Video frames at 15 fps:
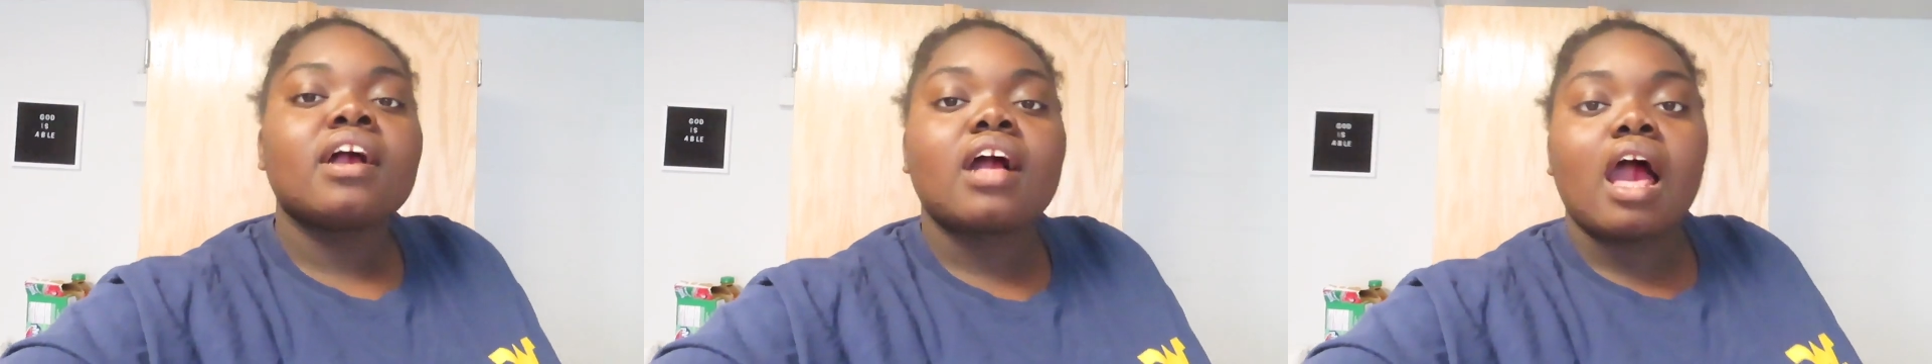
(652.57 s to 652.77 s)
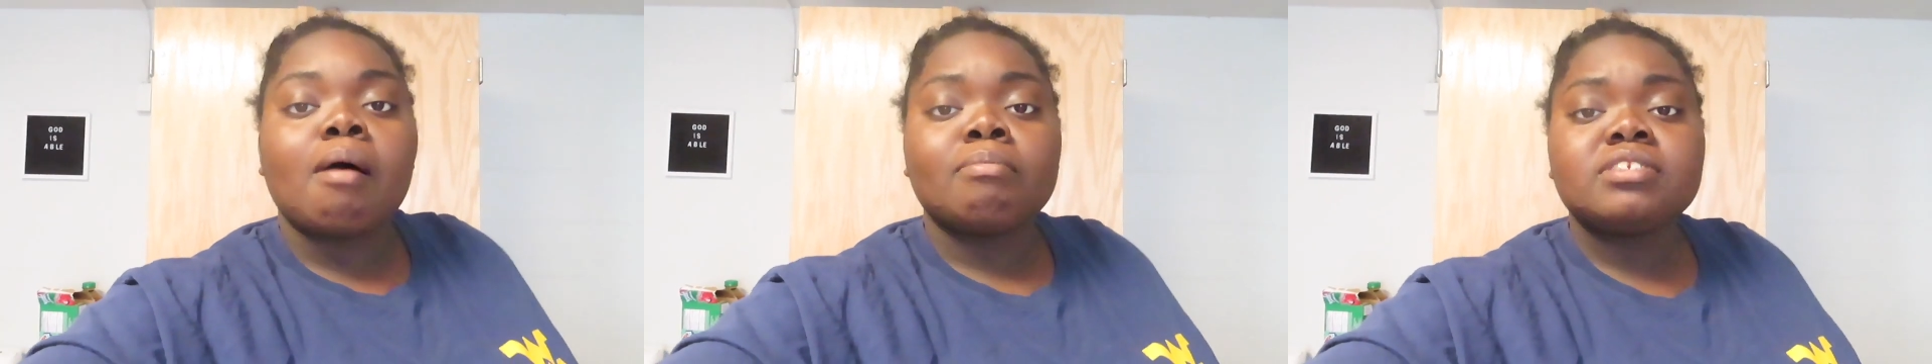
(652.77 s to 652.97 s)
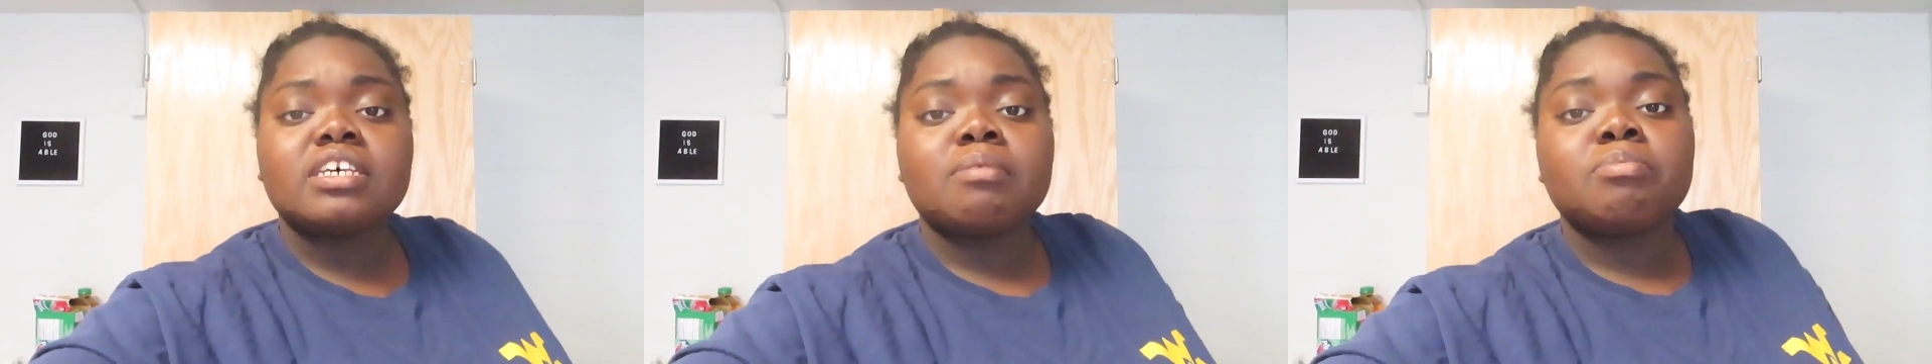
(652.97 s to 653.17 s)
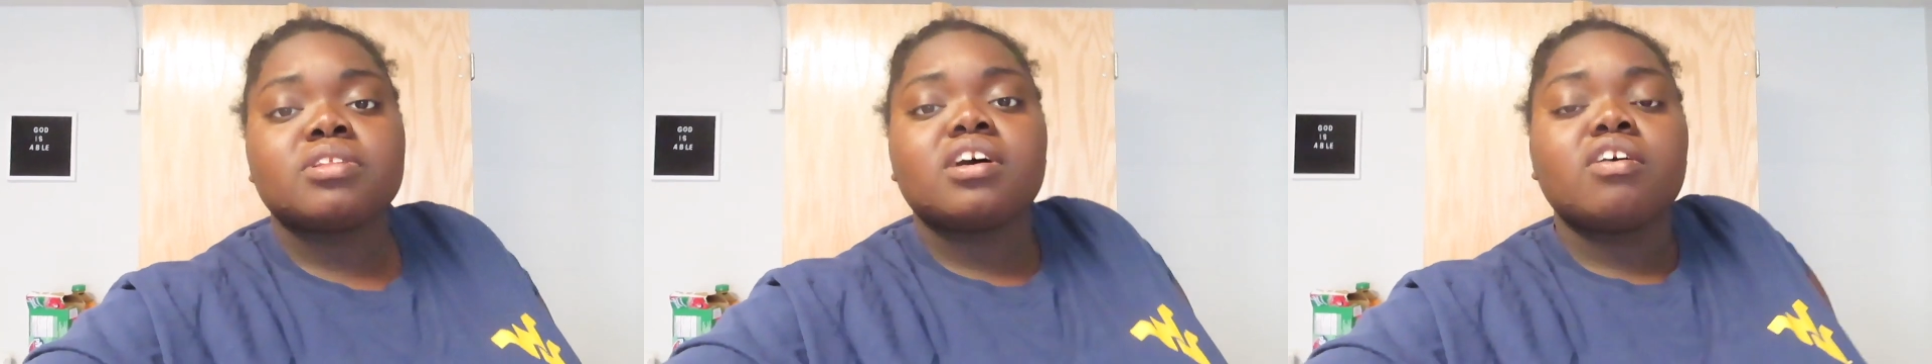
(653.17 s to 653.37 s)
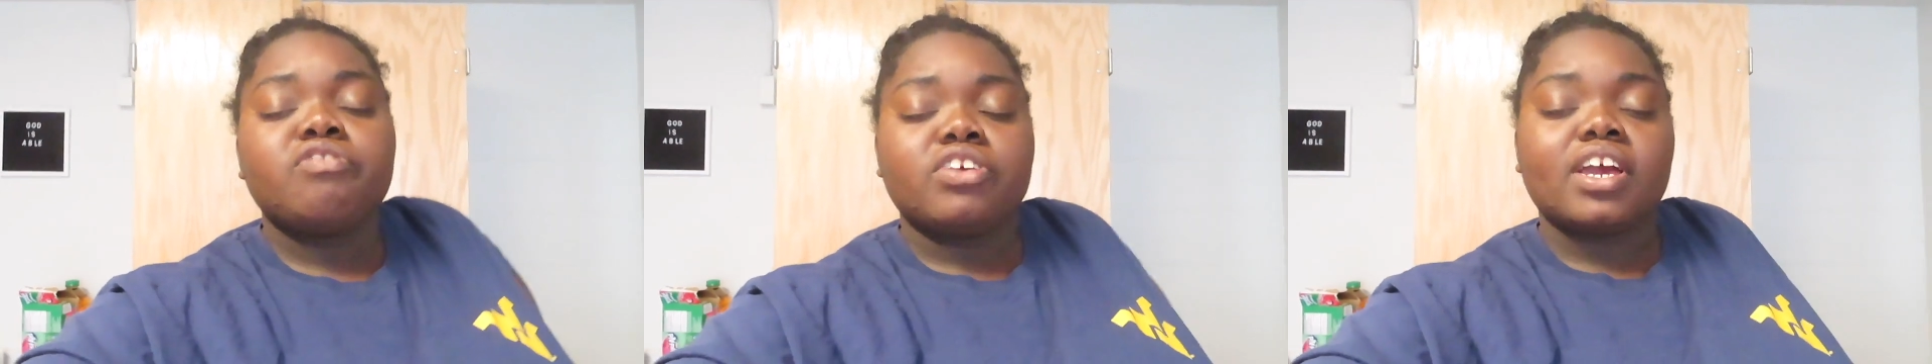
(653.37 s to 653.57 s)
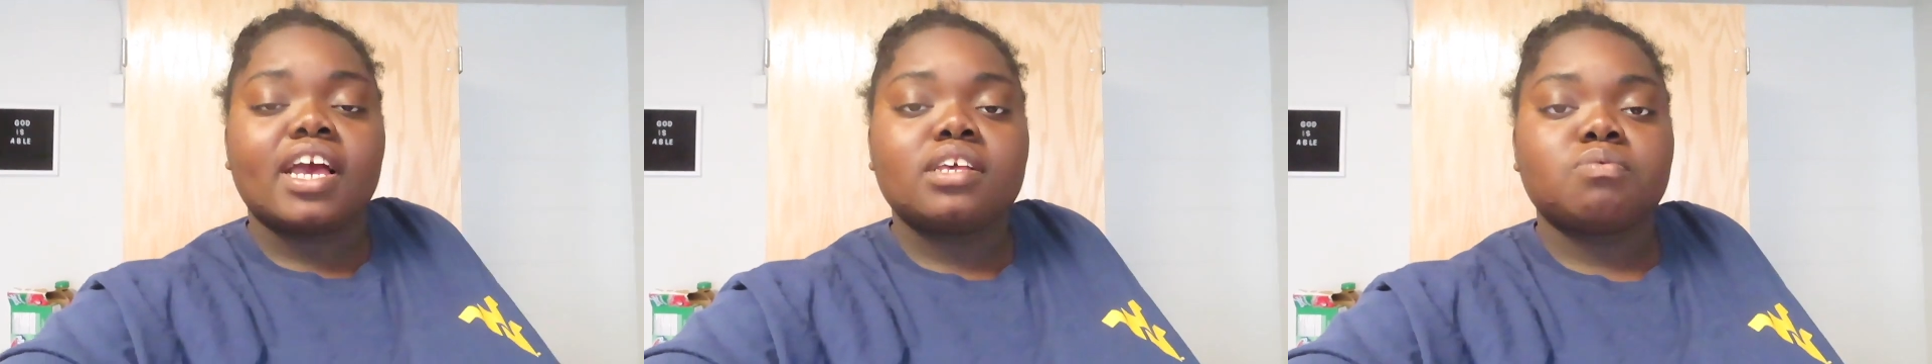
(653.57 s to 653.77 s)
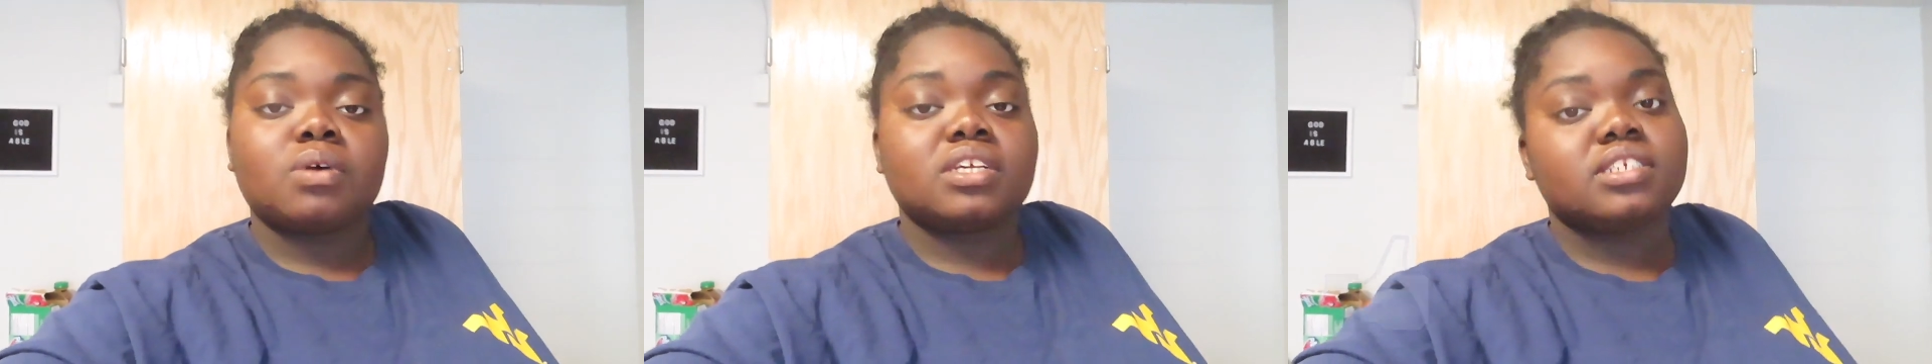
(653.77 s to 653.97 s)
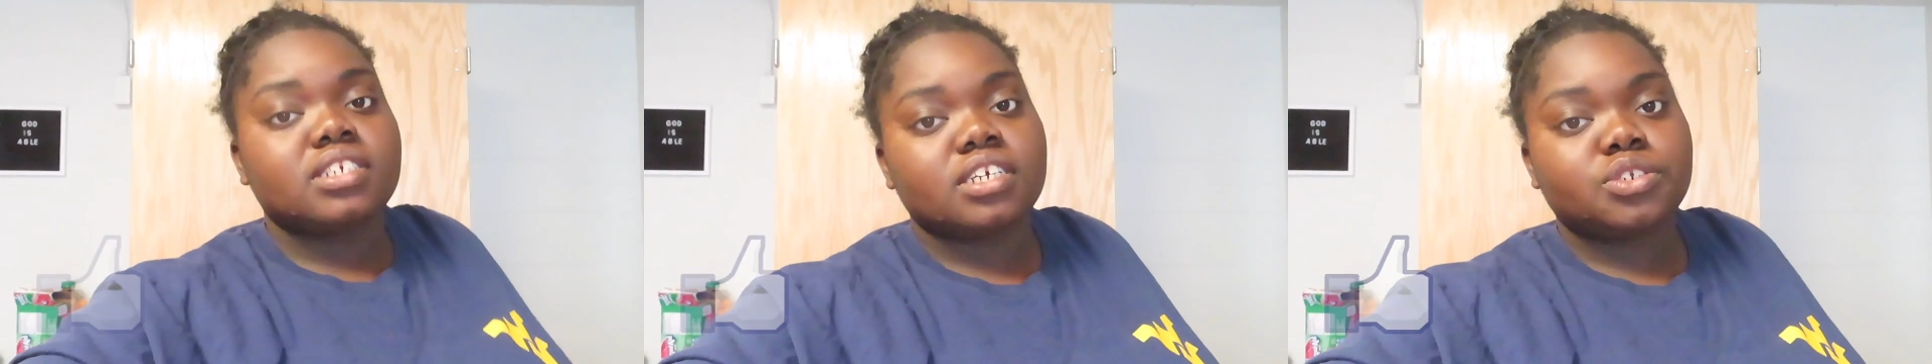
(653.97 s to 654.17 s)
Comment down below if you guys
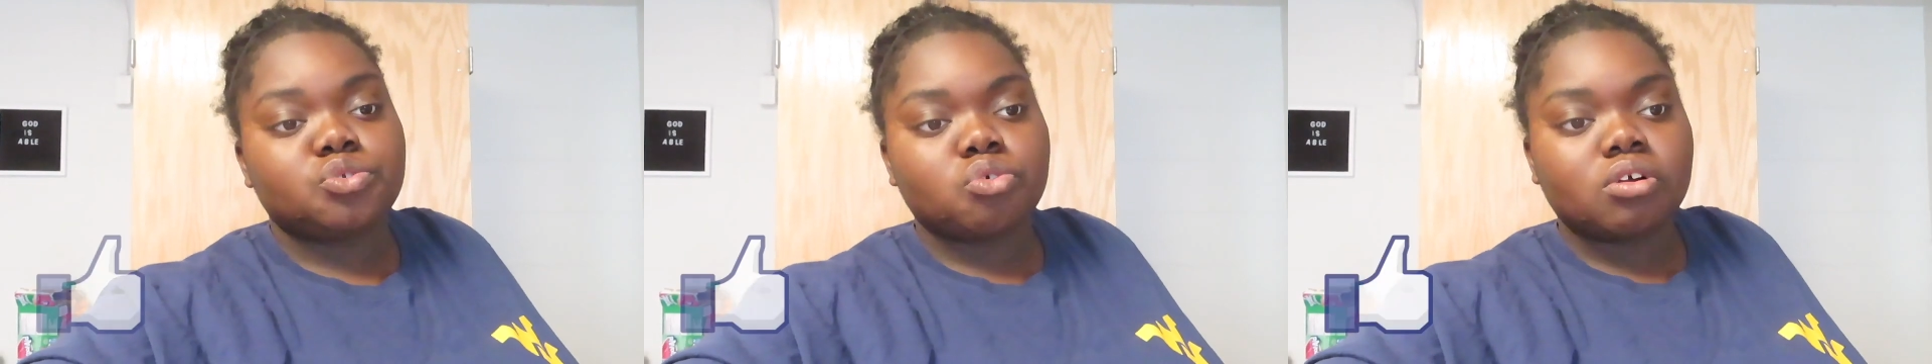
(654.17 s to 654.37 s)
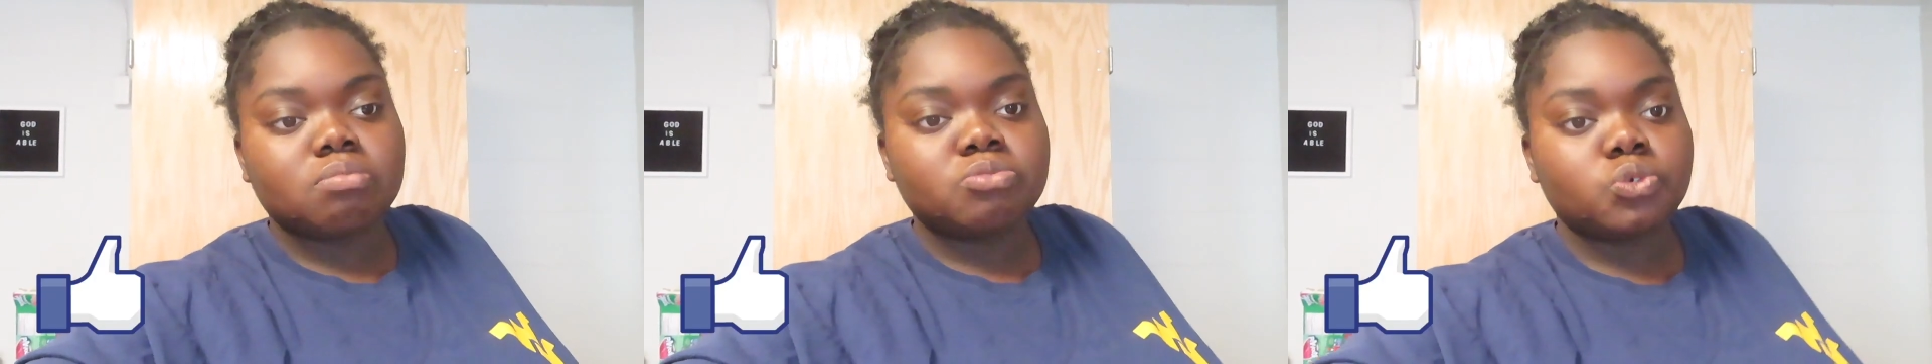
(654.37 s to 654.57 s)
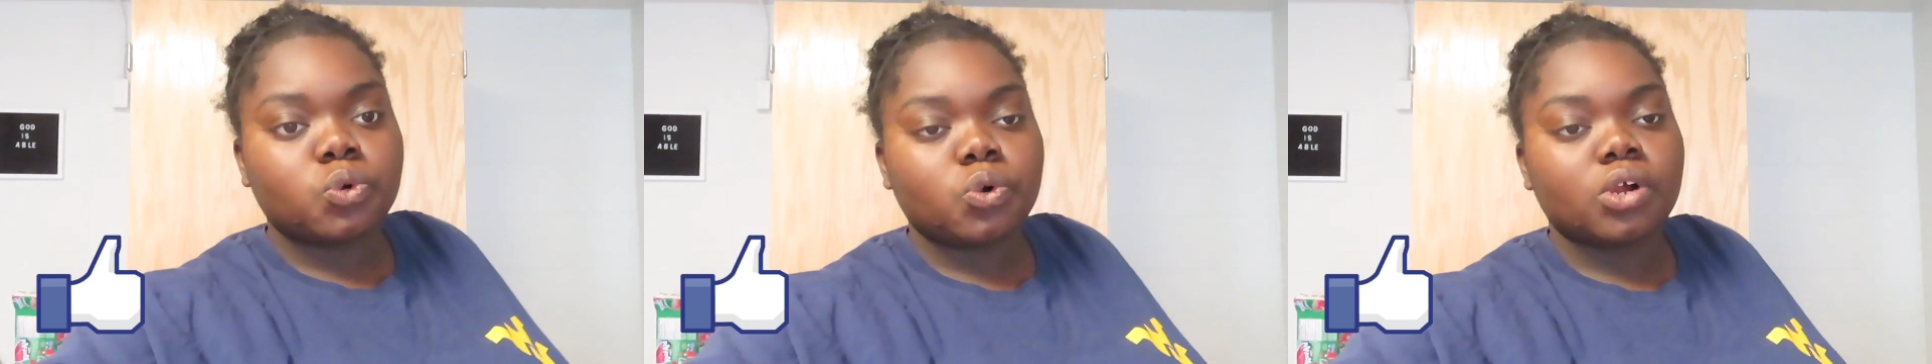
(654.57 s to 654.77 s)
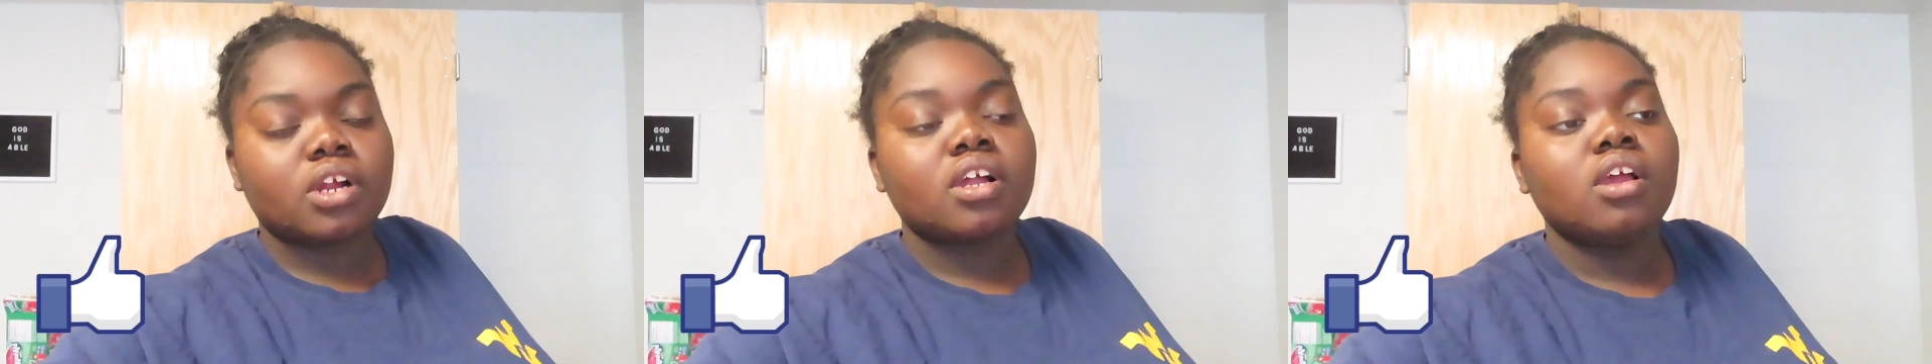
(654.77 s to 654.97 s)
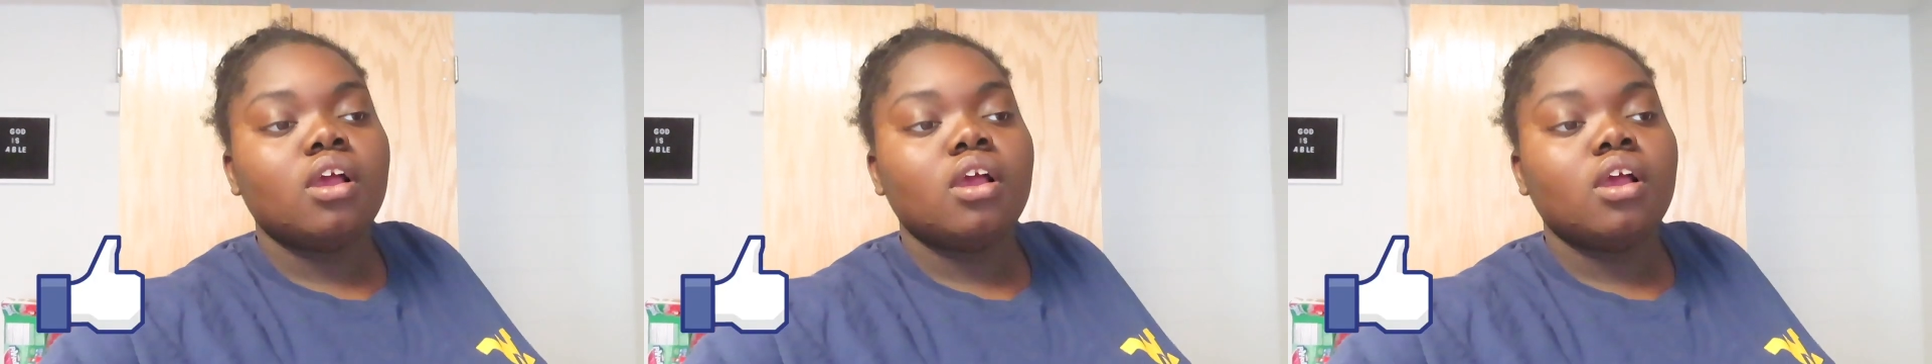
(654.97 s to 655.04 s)
want to see a dorm tour